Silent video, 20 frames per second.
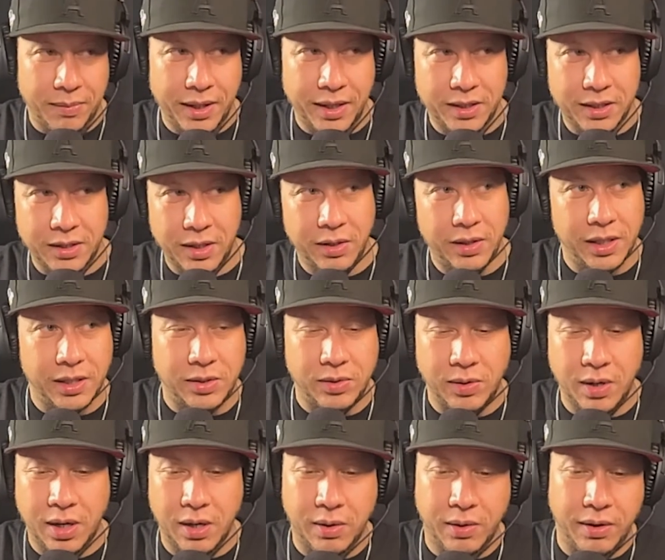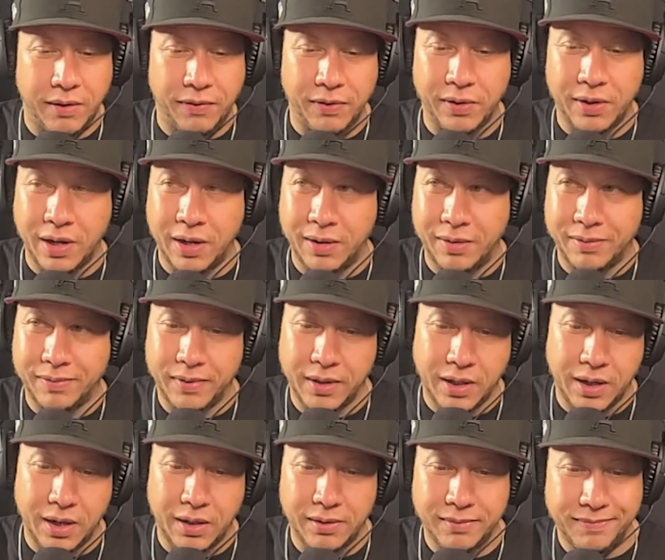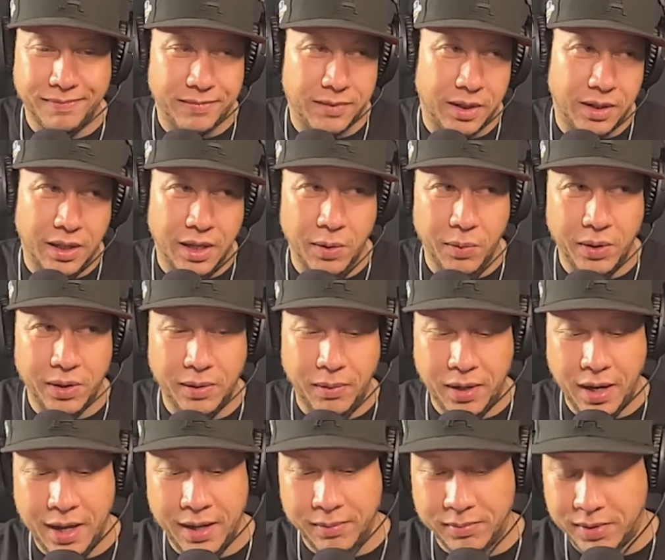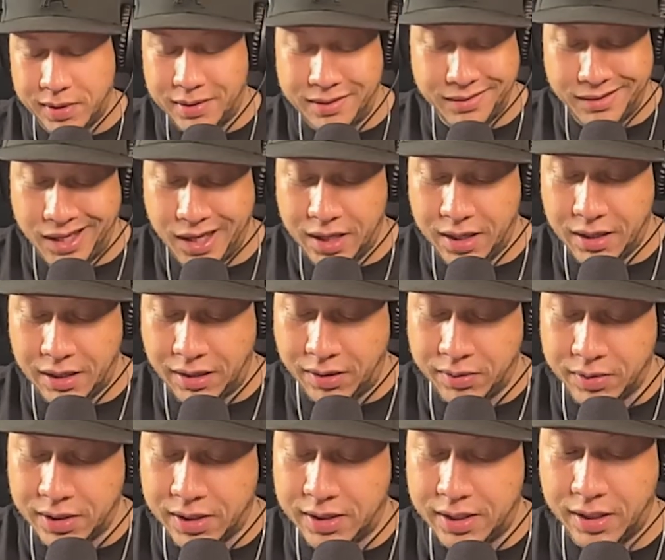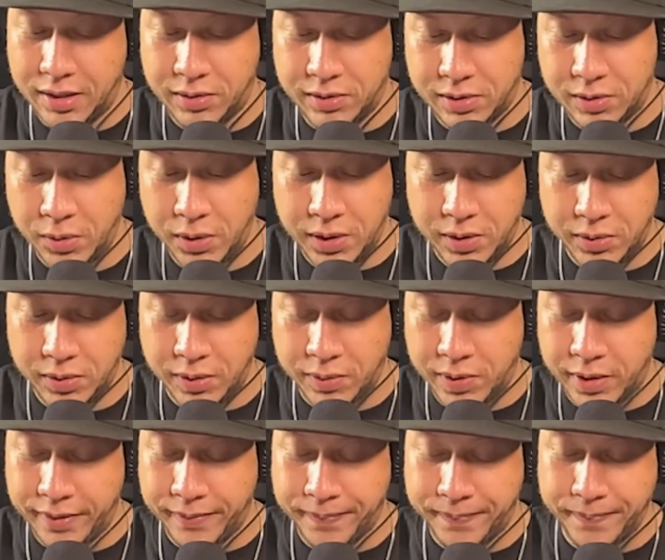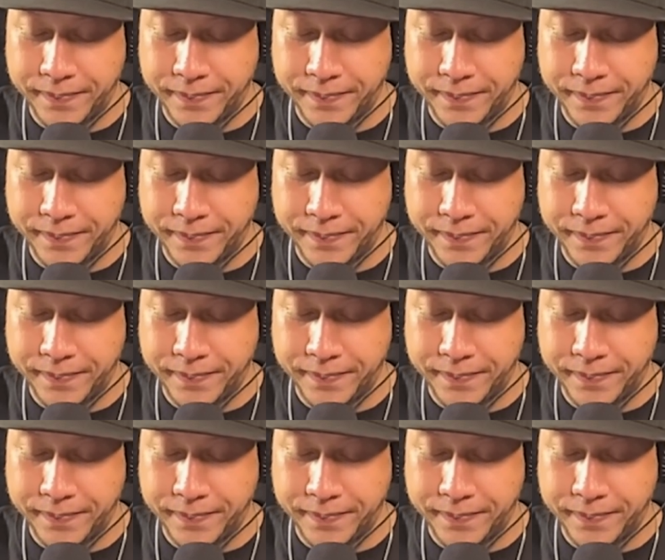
Let us know that you know, and if you don't, you know, get with the times. I, I don't want to tell you. It's twenty twenty-one.